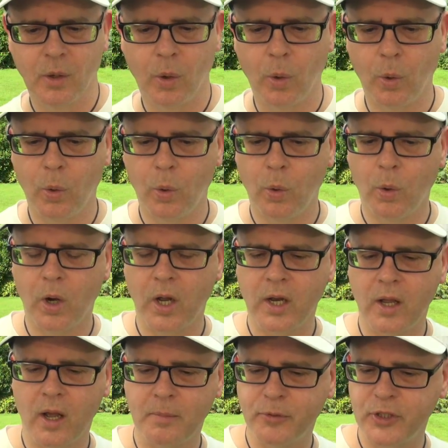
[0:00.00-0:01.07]
or
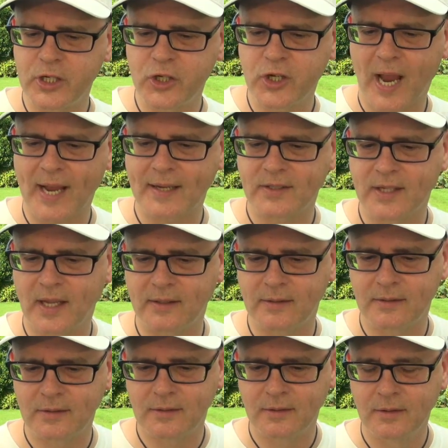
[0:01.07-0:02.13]
a British
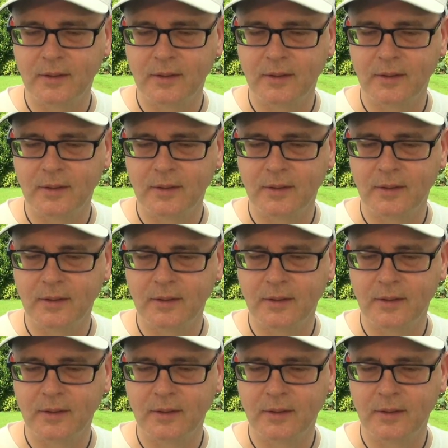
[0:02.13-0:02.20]
accent?